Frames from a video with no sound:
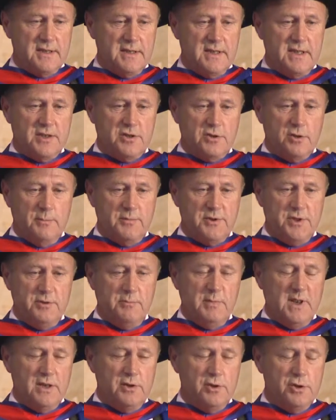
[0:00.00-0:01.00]
and it stops you
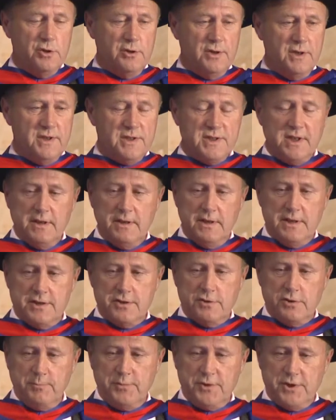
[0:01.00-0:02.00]
being joyous, it
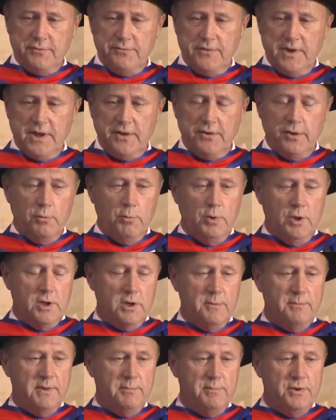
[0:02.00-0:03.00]
stops you feeling that the world
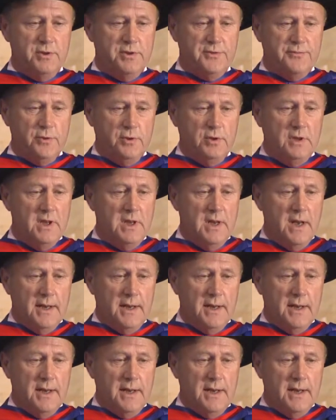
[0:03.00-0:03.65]
can be beautiful,